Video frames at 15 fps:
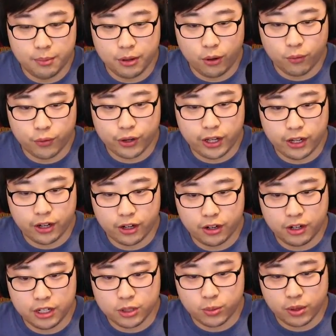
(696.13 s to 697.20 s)
Over here
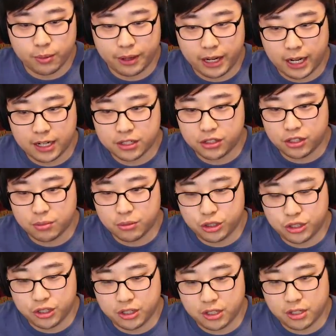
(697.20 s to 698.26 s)
is where my oxygen
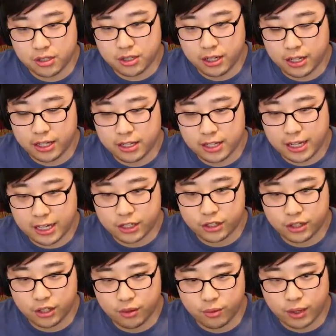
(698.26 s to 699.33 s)
machine is, and it's
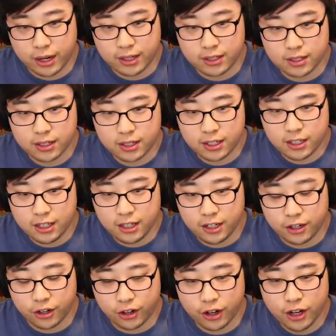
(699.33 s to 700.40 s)
actually right
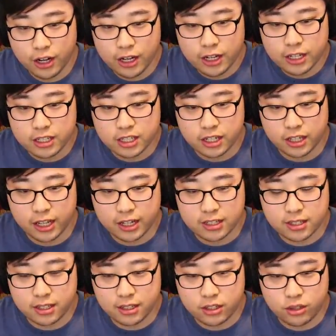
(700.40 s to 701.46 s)
here. It's
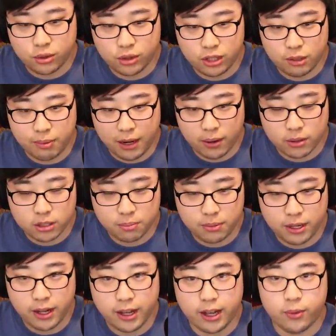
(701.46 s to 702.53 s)
connected to the power
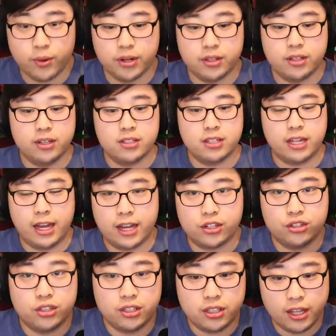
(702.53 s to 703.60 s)
supply, and what it does, it
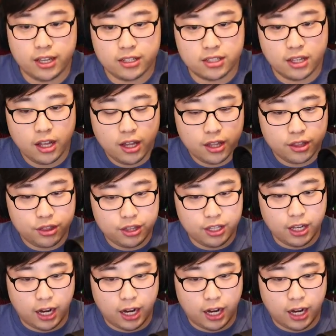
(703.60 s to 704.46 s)
actually takes the